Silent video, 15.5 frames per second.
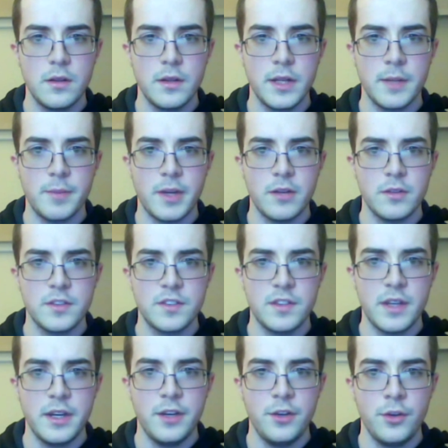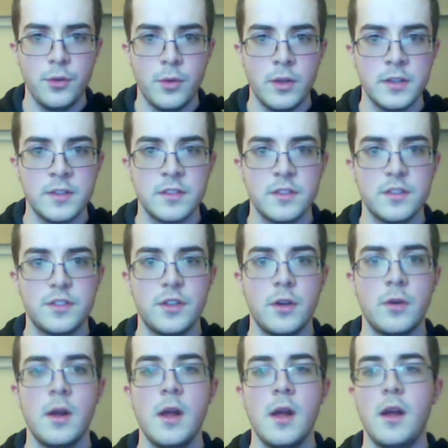Yep, I don't see any new ones.
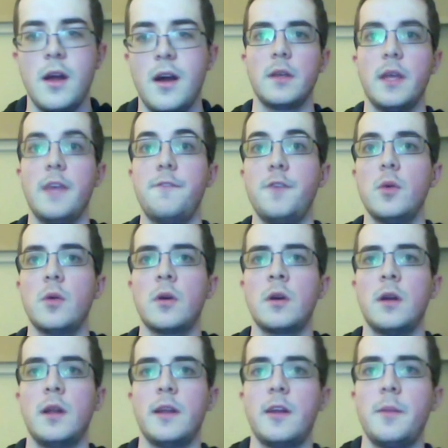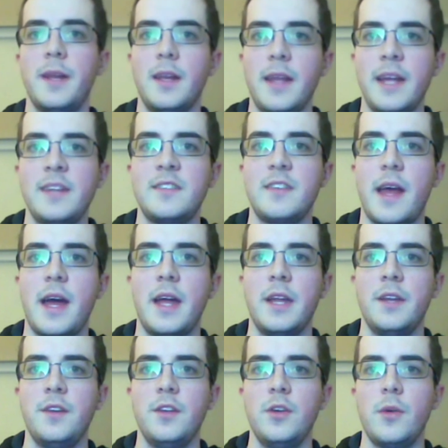So if you were a little bit late
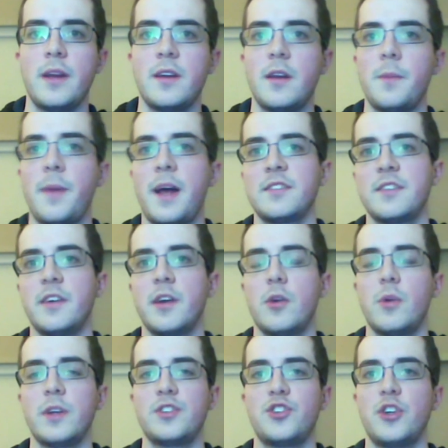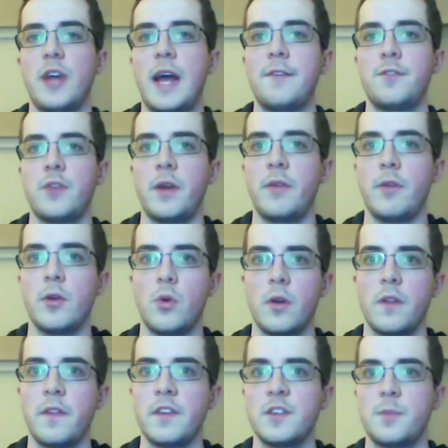and you ended up asking a question after I
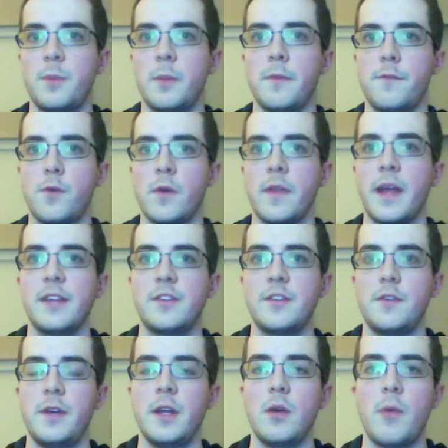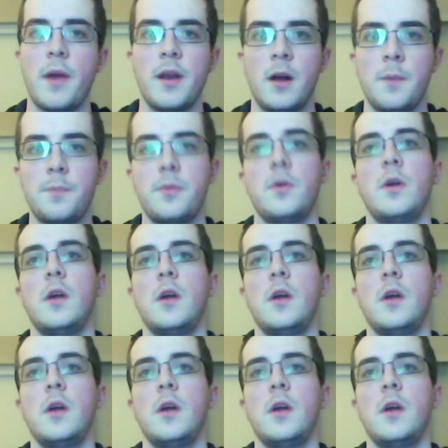recorded this, but before the answer video went up,